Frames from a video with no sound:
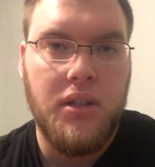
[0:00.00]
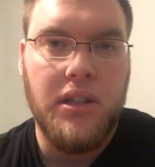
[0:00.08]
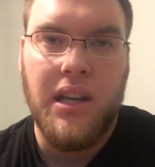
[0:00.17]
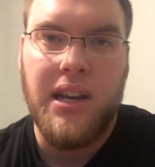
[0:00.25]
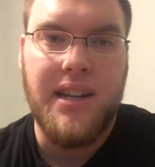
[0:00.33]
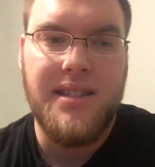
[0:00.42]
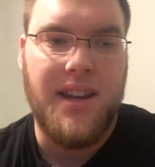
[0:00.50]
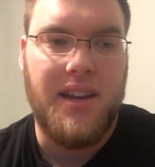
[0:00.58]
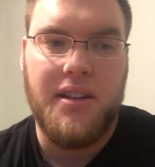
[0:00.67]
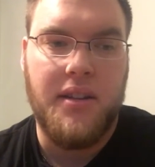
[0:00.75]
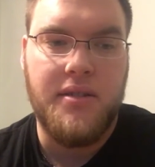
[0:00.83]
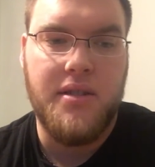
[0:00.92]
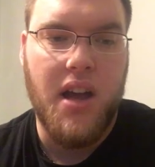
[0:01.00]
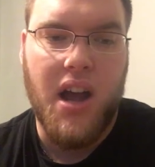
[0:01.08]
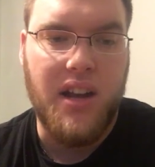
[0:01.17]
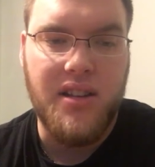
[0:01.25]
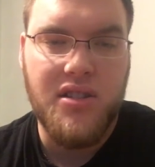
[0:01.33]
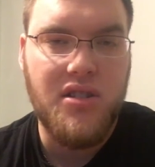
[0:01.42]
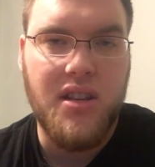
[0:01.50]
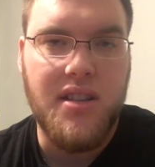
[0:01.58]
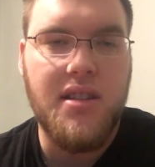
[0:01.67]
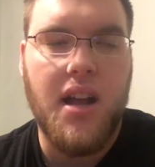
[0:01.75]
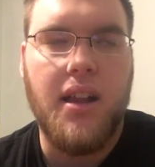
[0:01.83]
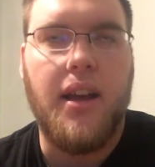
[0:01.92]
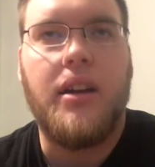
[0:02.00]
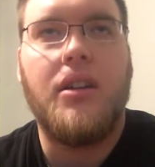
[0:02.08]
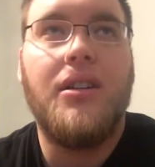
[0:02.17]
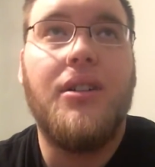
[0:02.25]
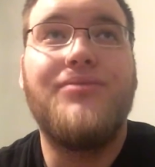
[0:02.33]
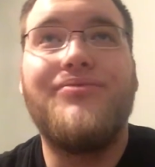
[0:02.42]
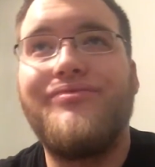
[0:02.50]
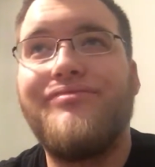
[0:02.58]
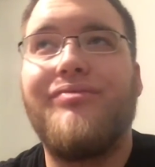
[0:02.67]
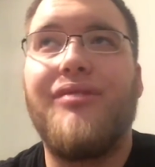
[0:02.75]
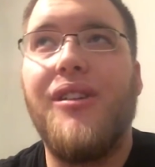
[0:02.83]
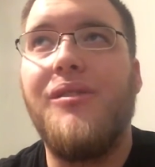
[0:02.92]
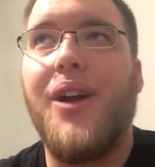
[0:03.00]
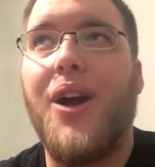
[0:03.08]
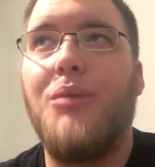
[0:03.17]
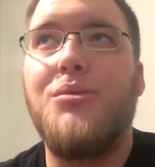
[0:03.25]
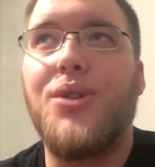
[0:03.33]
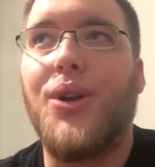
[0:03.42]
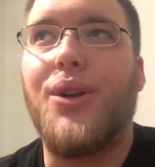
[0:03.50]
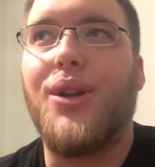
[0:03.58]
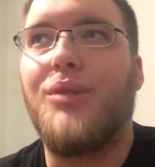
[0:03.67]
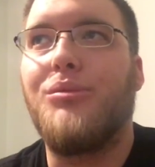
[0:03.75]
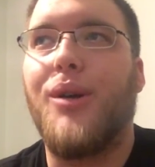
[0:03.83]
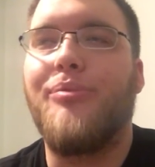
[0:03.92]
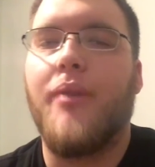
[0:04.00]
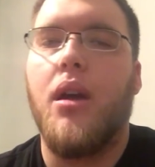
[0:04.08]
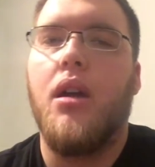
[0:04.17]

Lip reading: Like I said, it's not like, my arms hurt a little bit.